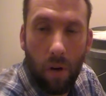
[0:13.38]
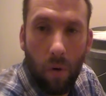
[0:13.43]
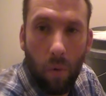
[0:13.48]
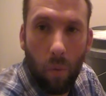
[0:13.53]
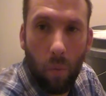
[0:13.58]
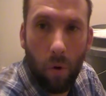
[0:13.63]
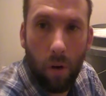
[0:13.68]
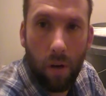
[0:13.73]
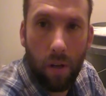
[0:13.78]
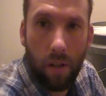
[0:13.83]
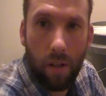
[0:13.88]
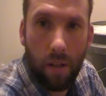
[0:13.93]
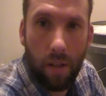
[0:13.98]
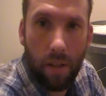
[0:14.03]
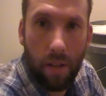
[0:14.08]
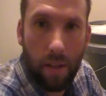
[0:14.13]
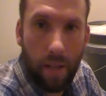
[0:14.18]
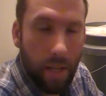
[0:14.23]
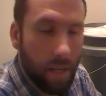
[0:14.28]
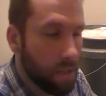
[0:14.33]
One of the
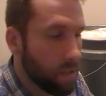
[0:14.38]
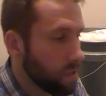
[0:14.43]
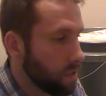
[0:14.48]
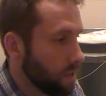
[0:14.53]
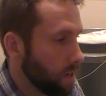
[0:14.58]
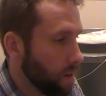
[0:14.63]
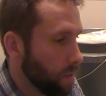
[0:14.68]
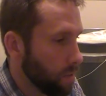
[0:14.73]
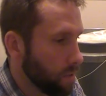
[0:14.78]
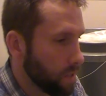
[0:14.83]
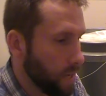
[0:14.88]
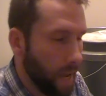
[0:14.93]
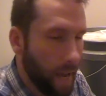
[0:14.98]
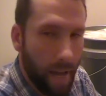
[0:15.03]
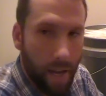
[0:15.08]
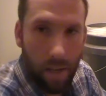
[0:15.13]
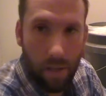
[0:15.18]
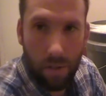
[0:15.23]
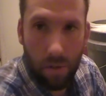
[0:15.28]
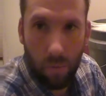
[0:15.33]
things that I was
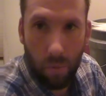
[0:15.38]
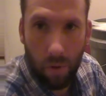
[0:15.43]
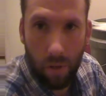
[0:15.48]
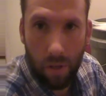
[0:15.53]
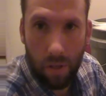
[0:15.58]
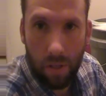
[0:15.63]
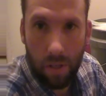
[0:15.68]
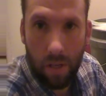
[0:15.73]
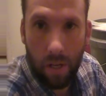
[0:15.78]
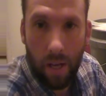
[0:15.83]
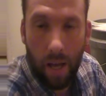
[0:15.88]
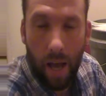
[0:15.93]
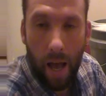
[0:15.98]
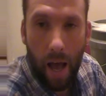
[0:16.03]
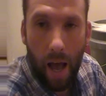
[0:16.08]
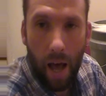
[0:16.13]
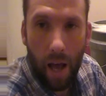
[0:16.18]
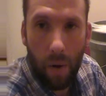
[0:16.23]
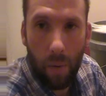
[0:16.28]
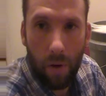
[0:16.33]
asked was,
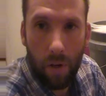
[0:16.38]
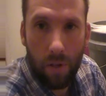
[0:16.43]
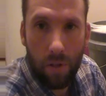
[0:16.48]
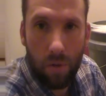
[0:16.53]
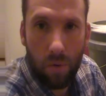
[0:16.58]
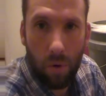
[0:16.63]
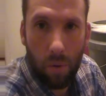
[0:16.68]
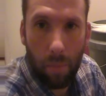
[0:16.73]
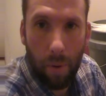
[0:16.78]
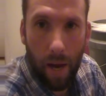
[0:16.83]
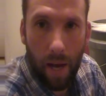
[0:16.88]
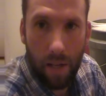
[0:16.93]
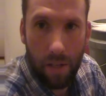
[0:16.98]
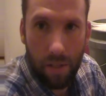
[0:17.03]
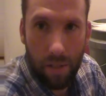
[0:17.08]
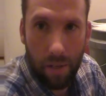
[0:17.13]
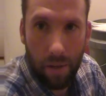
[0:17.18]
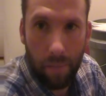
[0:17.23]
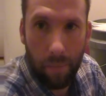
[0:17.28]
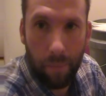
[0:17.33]
how do I store
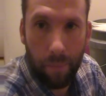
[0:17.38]
pasta?